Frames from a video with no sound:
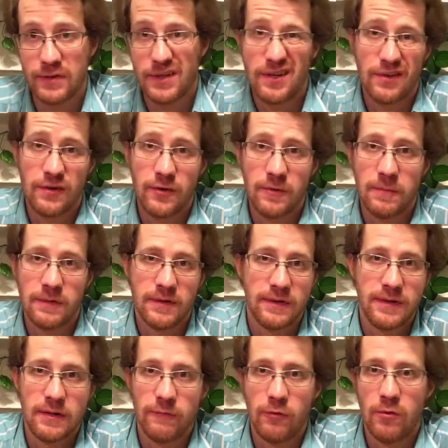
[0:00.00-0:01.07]
not as good, but then
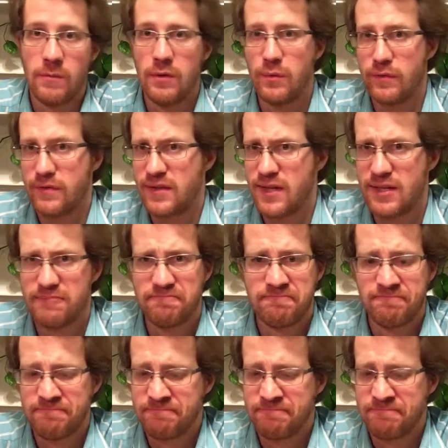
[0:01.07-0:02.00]
the aroma was not